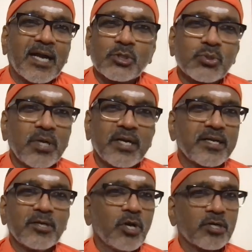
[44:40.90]
Arjuna
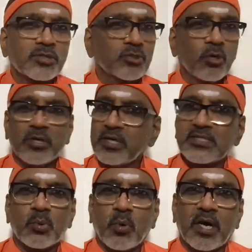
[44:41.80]
did not know,
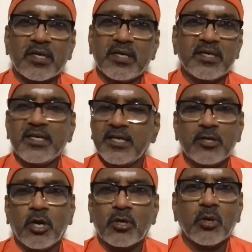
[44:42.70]
as a warrior, he
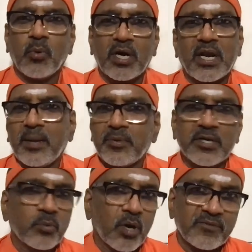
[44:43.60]
did not know what will
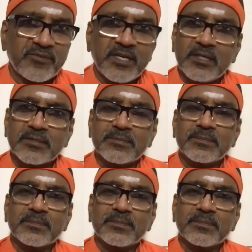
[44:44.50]
happen in war field.